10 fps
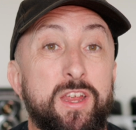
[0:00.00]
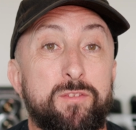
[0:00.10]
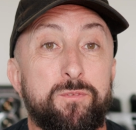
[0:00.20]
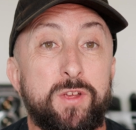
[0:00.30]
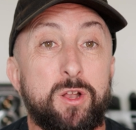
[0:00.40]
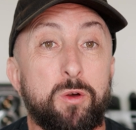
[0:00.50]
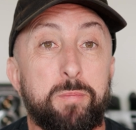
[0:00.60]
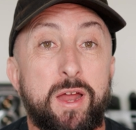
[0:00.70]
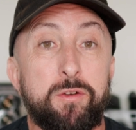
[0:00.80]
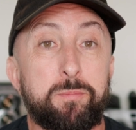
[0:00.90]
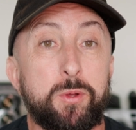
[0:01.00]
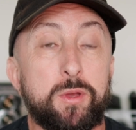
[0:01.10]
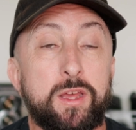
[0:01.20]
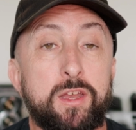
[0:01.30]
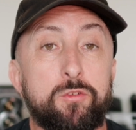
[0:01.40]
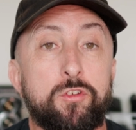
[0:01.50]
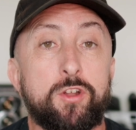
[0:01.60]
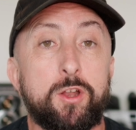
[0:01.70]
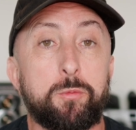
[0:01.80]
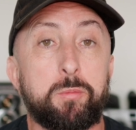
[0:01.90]
had V-lock batteries built in. It was just a
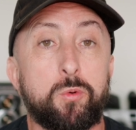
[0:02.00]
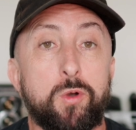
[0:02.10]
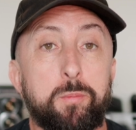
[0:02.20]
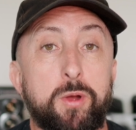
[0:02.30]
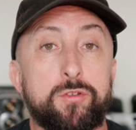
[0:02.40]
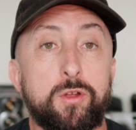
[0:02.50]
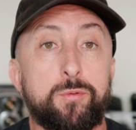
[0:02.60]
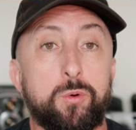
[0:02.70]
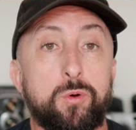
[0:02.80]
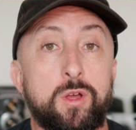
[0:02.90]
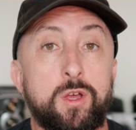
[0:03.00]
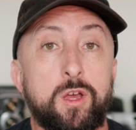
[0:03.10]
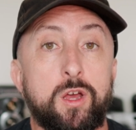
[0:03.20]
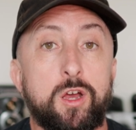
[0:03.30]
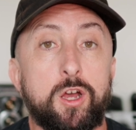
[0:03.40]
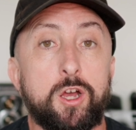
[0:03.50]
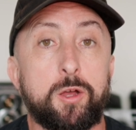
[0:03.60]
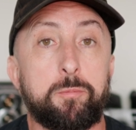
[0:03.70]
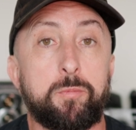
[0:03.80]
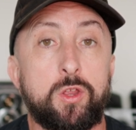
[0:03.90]
little bit more robust, I thought.
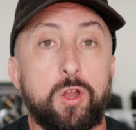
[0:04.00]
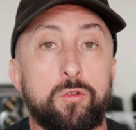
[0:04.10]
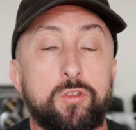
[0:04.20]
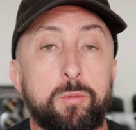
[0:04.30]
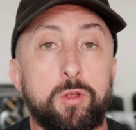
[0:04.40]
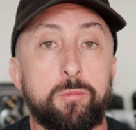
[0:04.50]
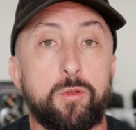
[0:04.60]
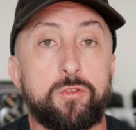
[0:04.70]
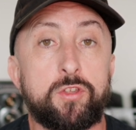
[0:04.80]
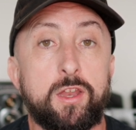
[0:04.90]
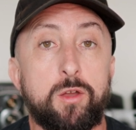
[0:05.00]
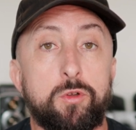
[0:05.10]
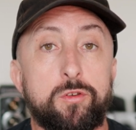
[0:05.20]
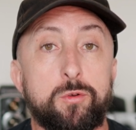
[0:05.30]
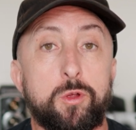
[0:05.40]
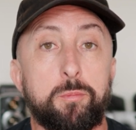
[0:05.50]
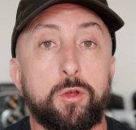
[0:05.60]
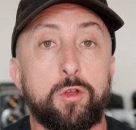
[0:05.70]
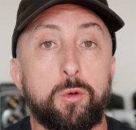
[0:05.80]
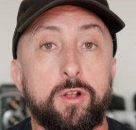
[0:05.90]
You know, sometimes on set the original
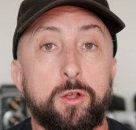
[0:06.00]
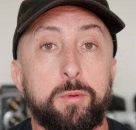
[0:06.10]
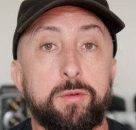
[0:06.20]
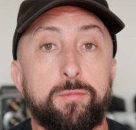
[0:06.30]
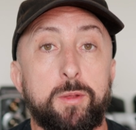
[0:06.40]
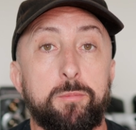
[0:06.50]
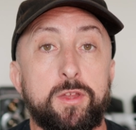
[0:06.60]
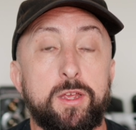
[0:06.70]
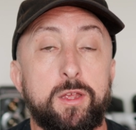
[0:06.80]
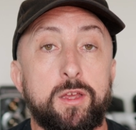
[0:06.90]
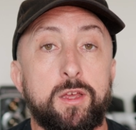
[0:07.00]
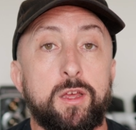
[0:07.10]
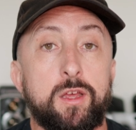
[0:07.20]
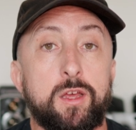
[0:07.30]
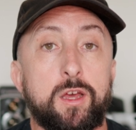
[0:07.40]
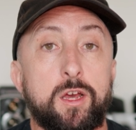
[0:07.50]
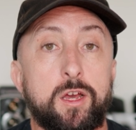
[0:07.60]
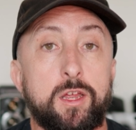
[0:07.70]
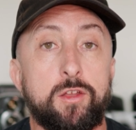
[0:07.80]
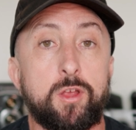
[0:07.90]
Komodo was a little bit flimsy
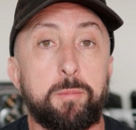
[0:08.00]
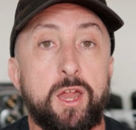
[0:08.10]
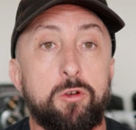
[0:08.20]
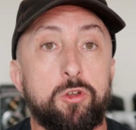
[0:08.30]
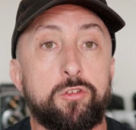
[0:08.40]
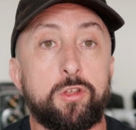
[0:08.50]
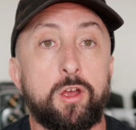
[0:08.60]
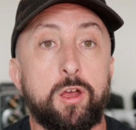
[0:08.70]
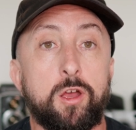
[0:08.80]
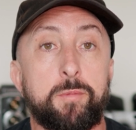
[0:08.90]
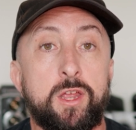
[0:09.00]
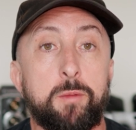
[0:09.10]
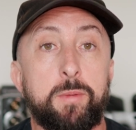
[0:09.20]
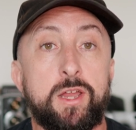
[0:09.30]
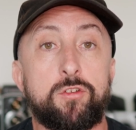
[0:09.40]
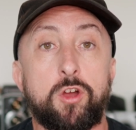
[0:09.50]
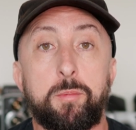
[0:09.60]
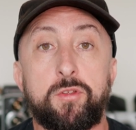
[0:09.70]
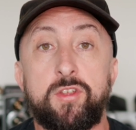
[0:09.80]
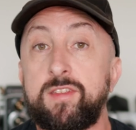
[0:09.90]
in some areas. In the meantime,
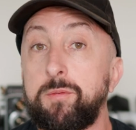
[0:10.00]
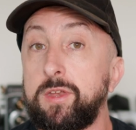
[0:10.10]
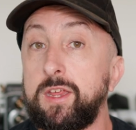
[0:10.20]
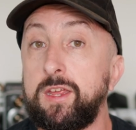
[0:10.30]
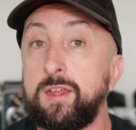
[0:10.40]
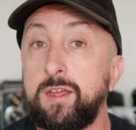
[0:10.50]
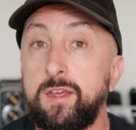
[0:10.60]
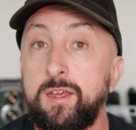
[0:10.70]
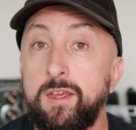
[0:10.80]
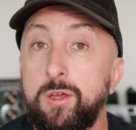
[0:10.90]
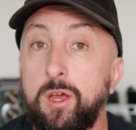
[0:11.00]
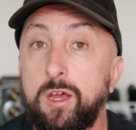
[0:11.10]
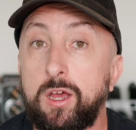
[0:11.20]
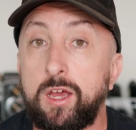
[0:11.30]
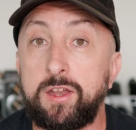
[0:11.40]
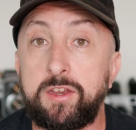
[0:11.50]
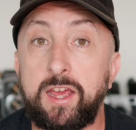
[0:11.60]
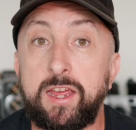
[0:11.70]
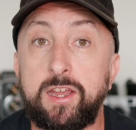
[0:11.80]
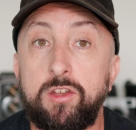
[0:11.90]
the C70 had
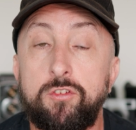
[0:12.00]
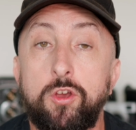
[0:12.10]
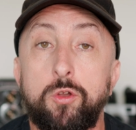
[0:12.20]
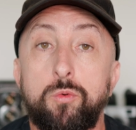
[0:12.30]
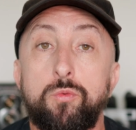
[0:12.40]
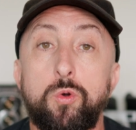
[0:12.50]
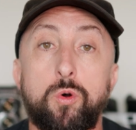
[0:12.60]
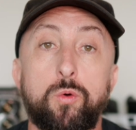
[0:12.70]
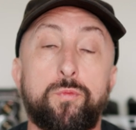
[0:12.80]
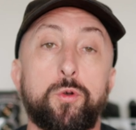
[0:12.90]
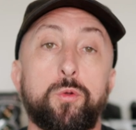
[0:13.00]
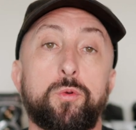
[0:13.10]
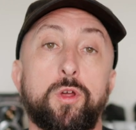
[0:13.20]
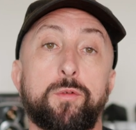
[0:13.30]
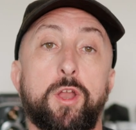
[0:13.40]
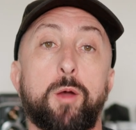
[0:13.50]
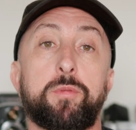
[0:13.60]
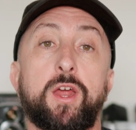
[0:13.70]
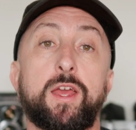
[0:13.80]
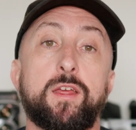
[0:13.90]
gained internal RAW through kind of an
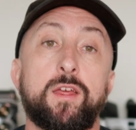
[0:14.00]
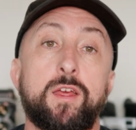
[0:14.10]
update.